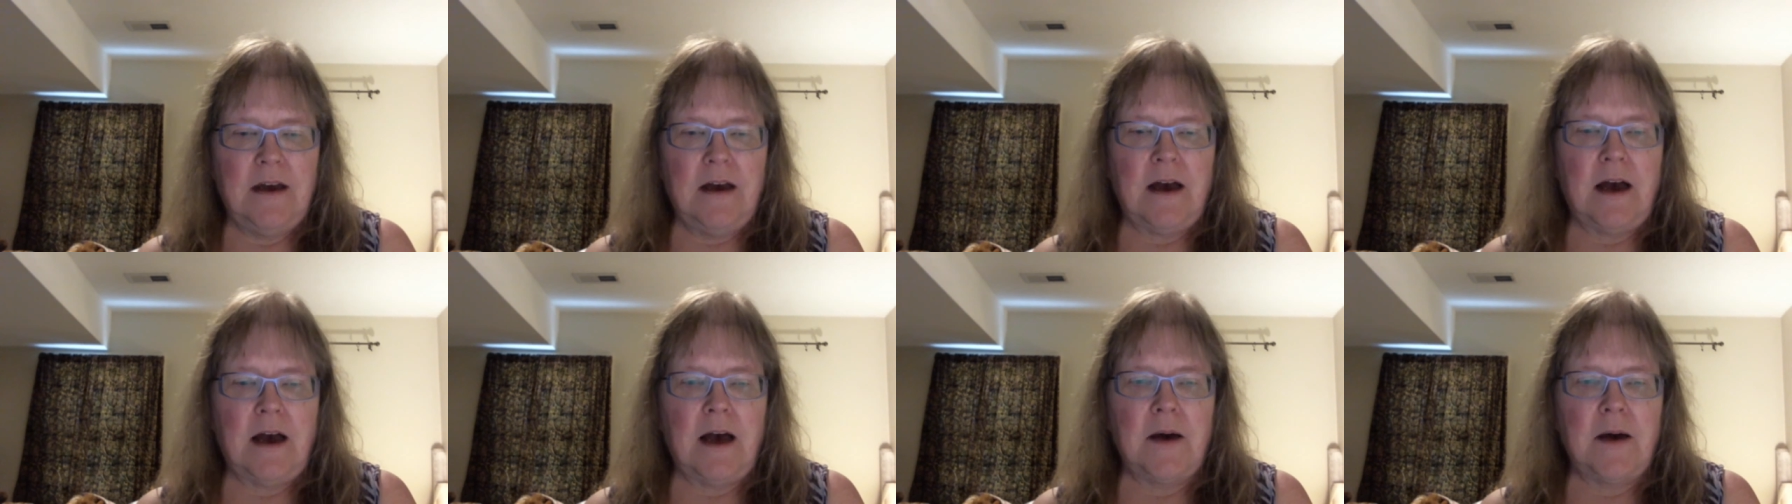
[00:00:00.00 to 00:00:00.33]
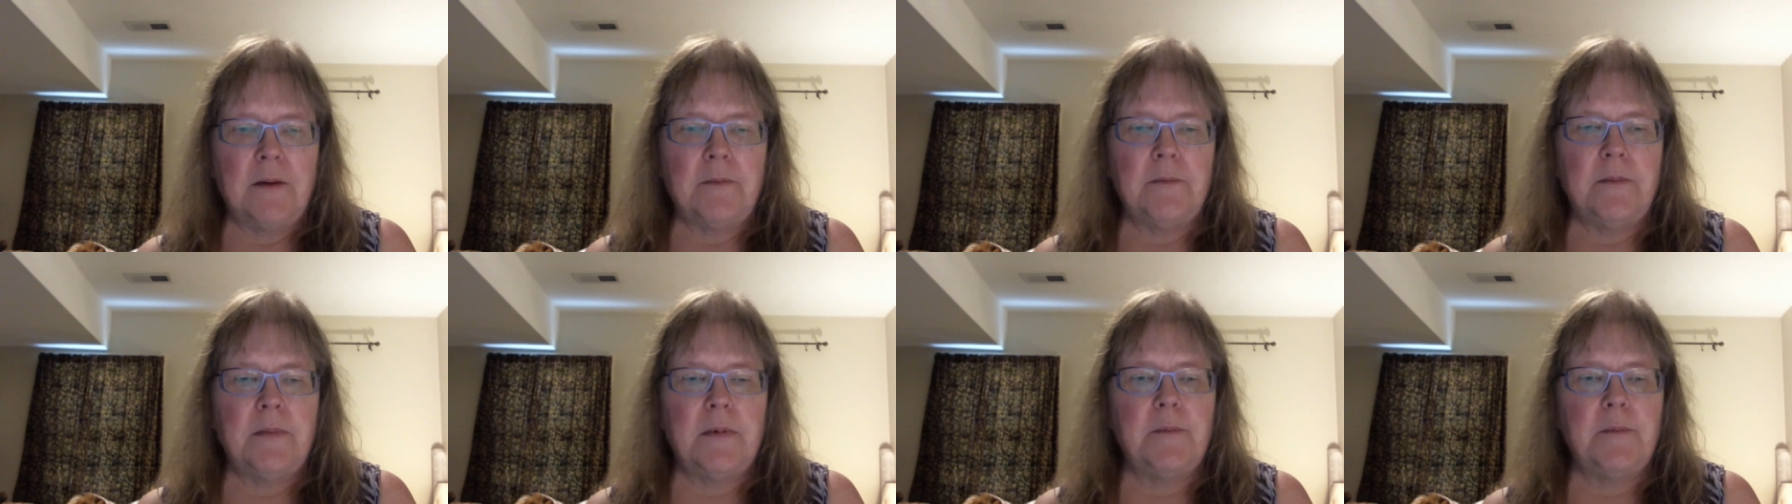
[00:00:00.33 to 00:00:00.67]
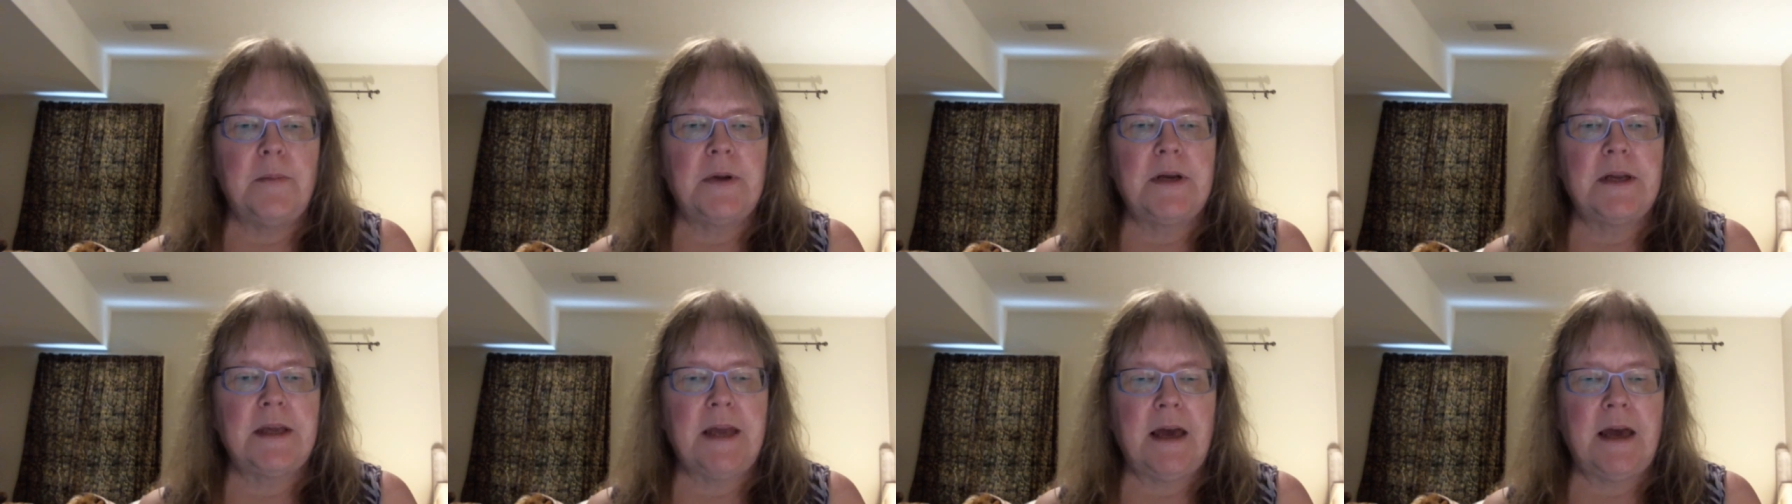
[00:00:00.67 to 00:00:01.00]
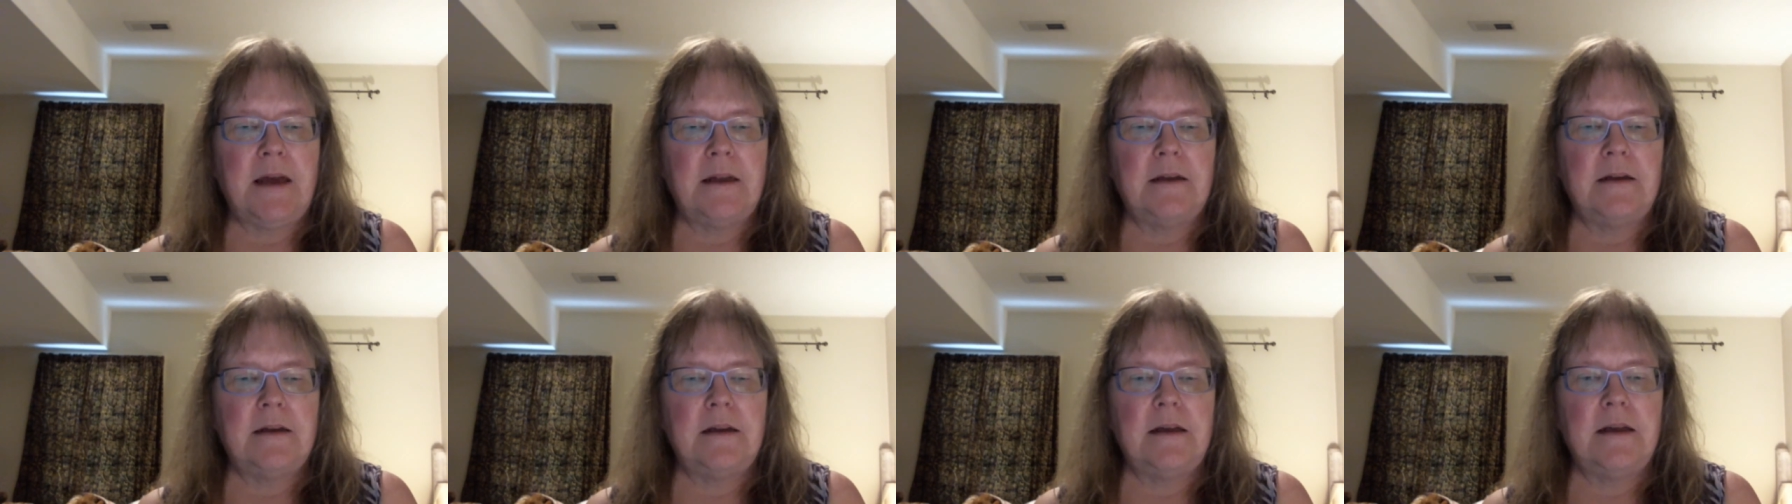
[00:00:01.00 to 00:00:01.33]
Um, but
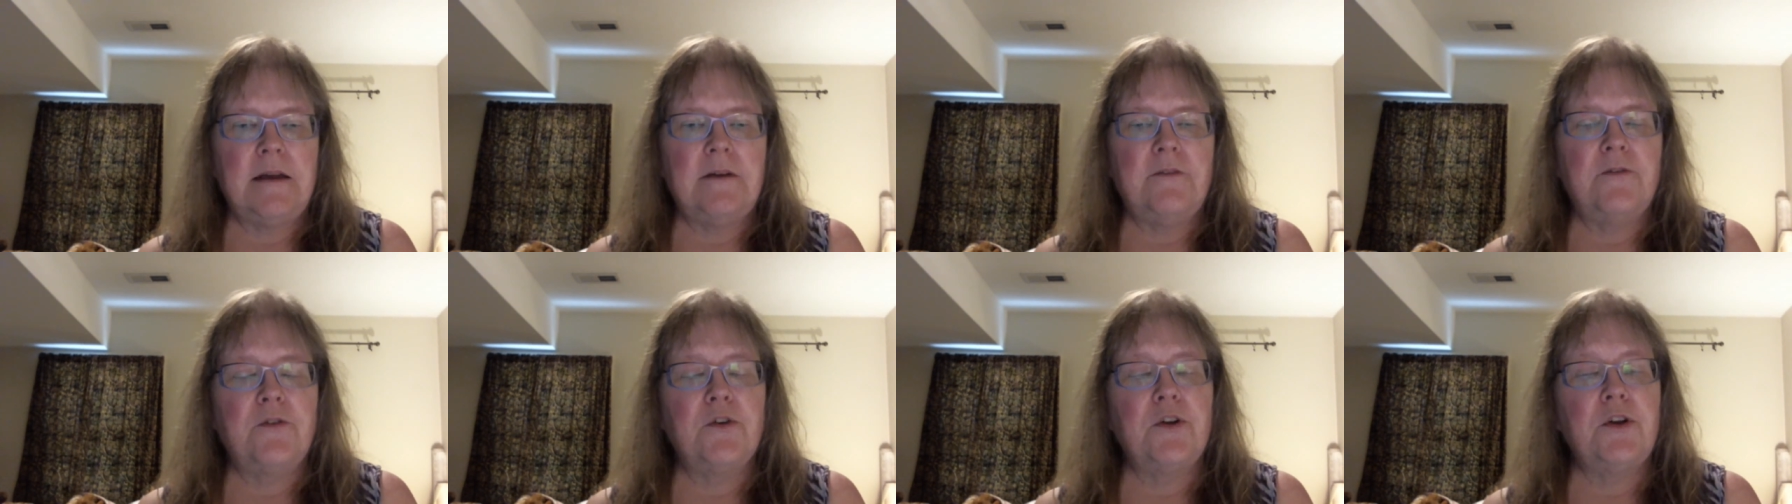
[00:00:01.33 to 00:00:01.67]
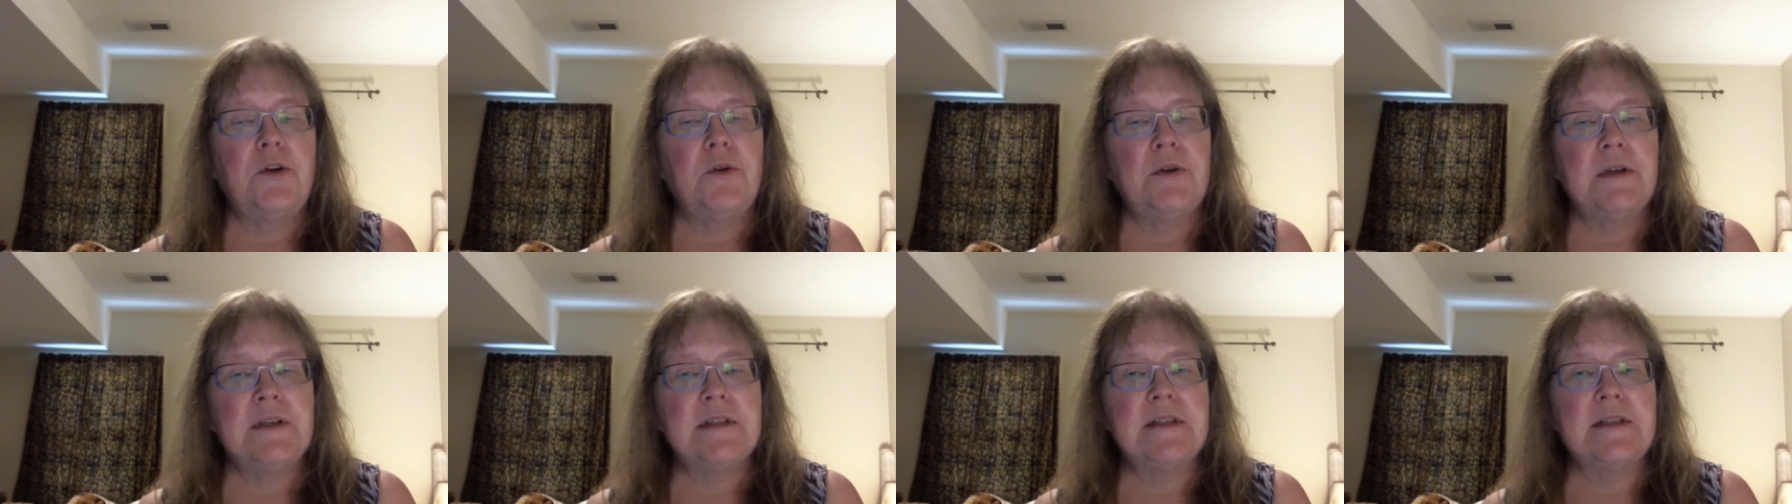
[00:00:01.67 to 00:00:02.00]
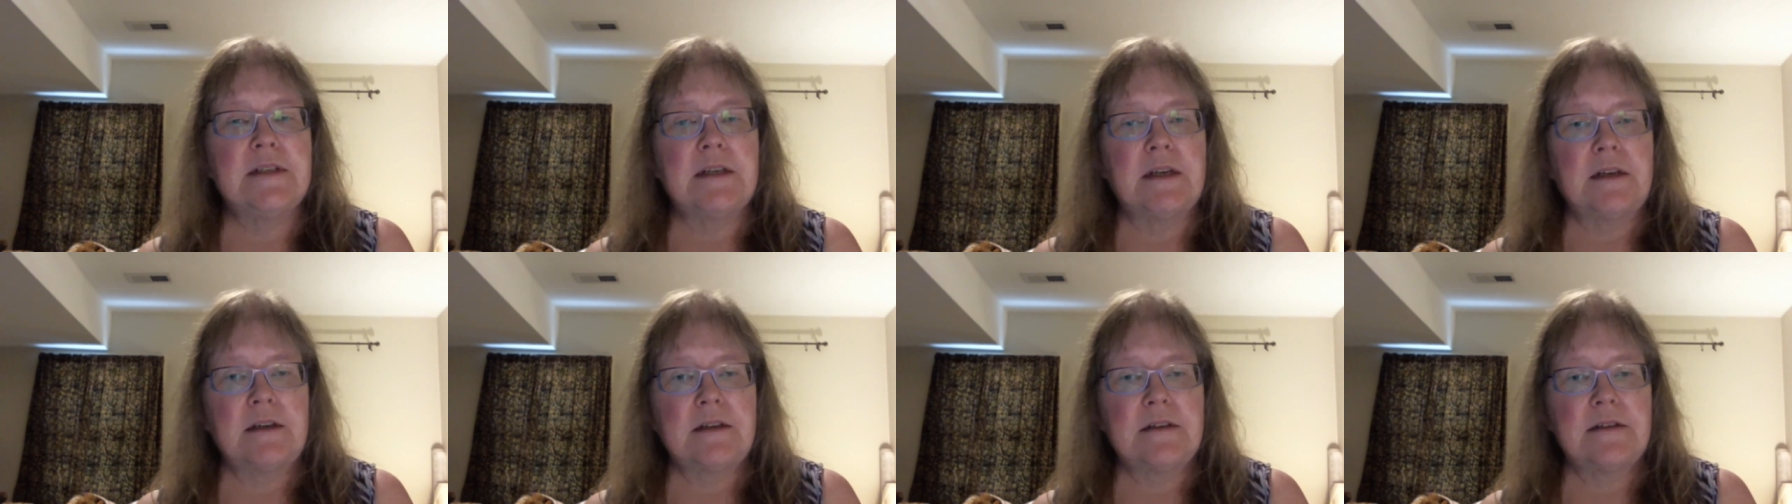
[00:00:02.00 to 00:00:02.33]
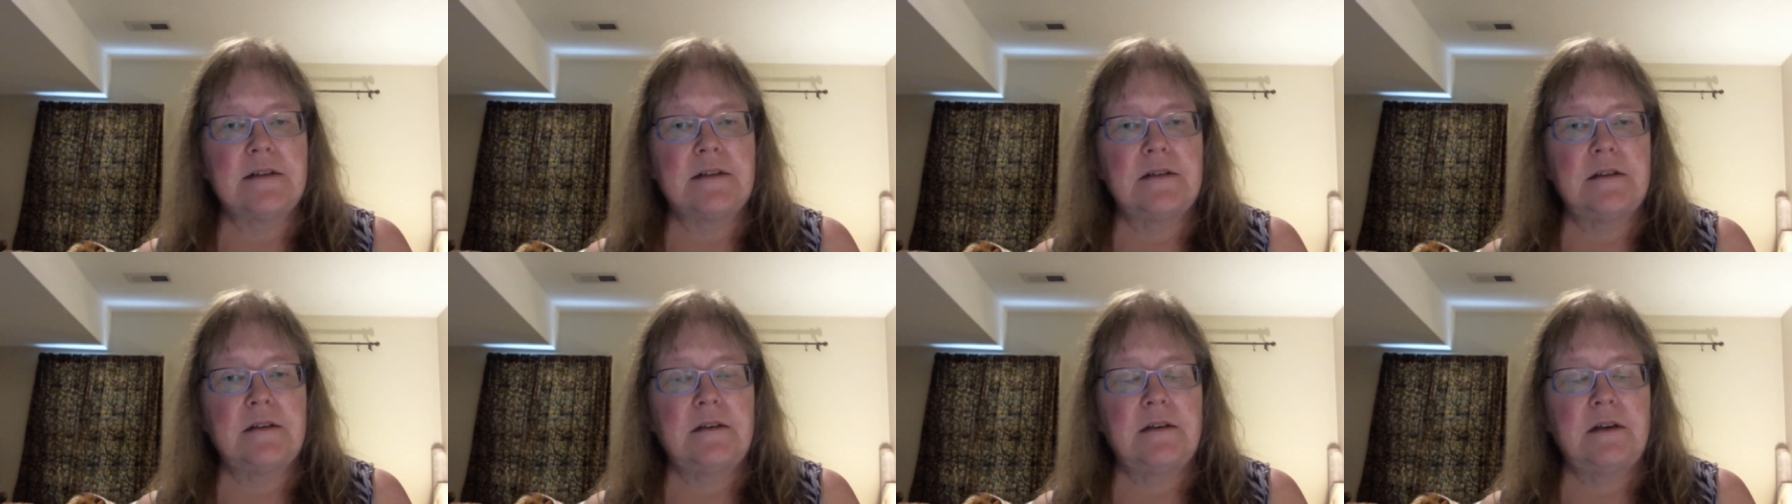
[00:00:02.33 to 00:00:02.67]
again, for Unit
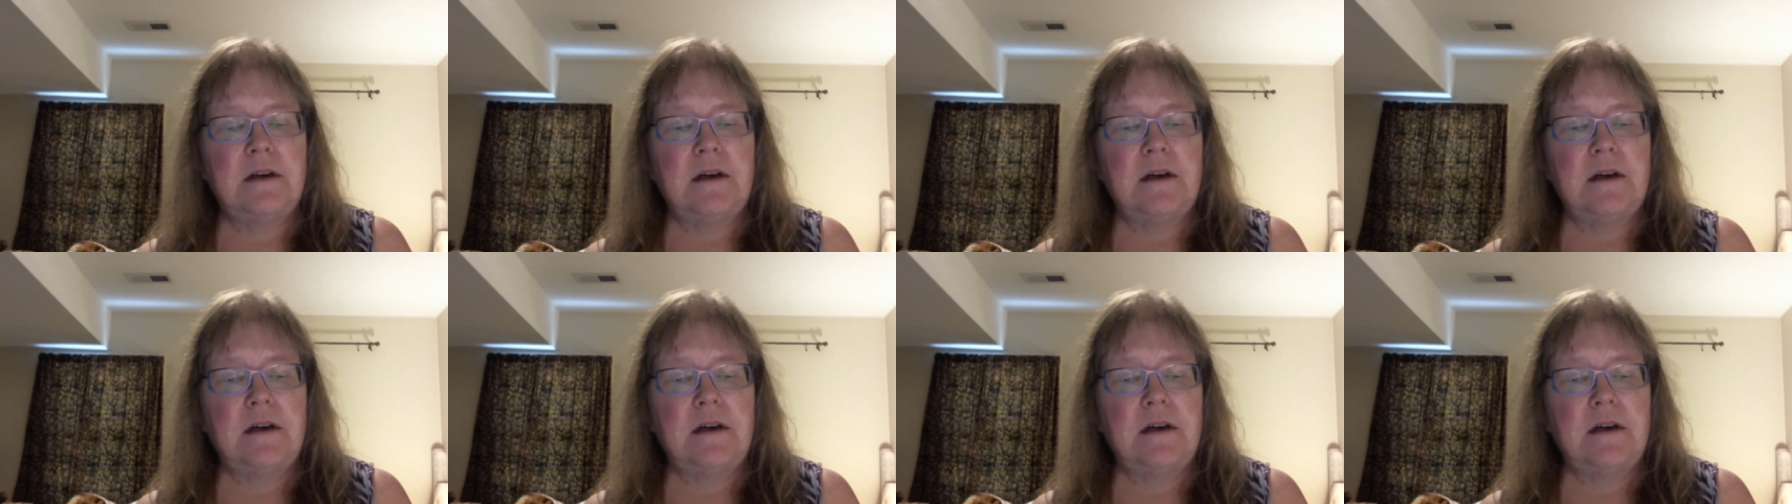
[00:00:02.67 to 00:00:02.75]
6,